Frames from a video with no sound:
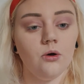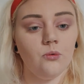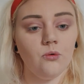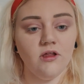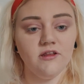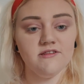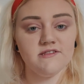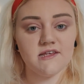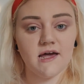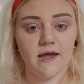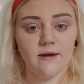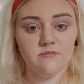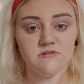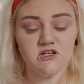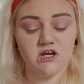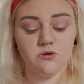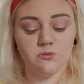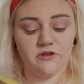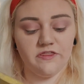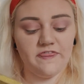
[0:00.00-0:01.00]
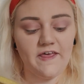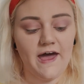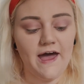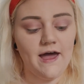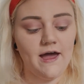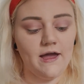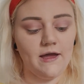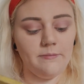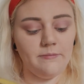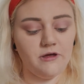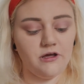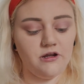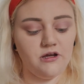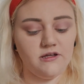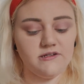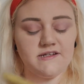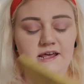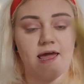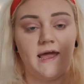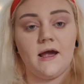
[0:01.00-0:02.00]
Once I am done with that, I am
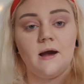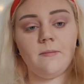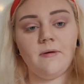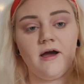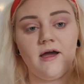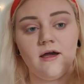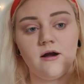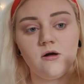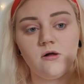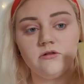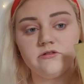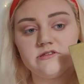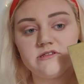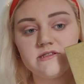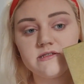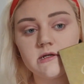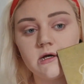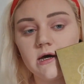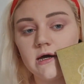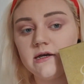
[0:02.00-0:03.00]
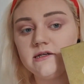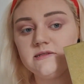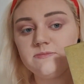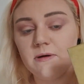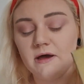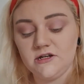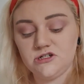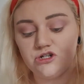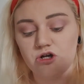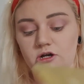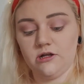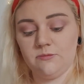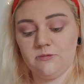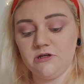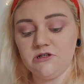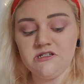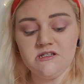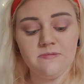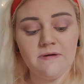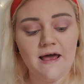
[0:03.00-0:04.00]
going to take my Golden Skies by Jolie
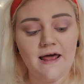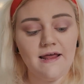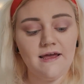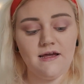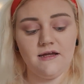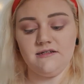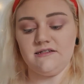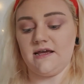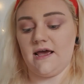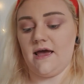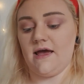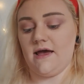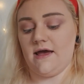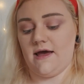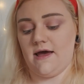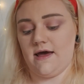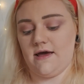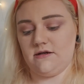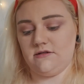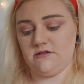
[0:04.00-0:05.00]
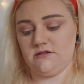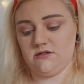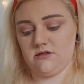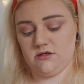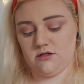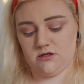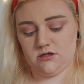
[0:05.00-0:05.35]
Beauty palette and